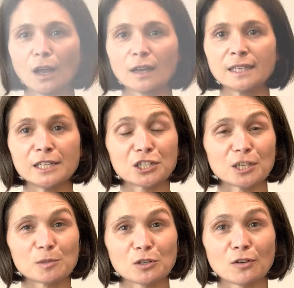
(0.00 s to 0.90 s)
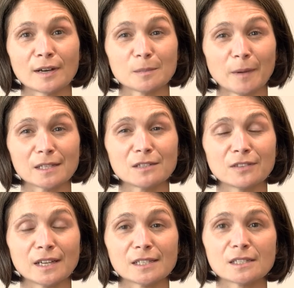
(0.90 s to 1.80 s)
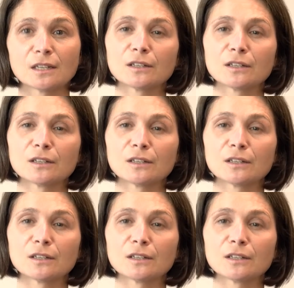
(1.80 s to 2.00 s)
Leadership's another aspect of this.